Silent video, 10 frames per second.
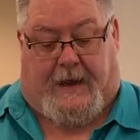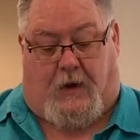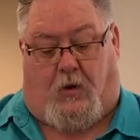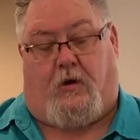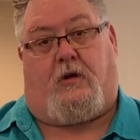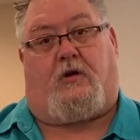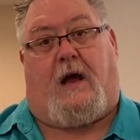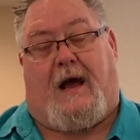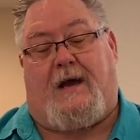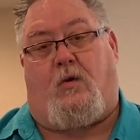Now, on a
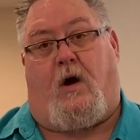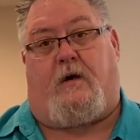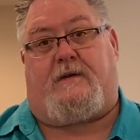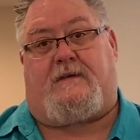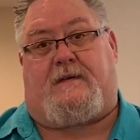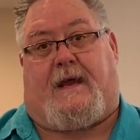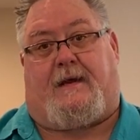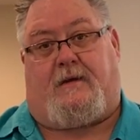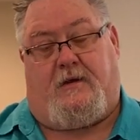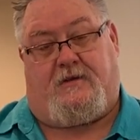high-quality
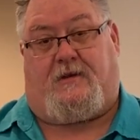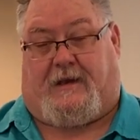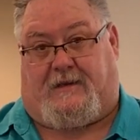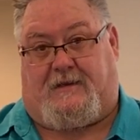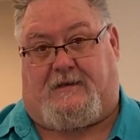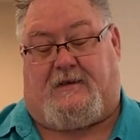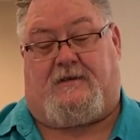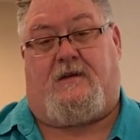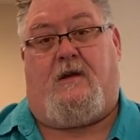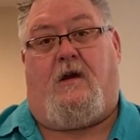steak like this
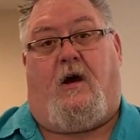is,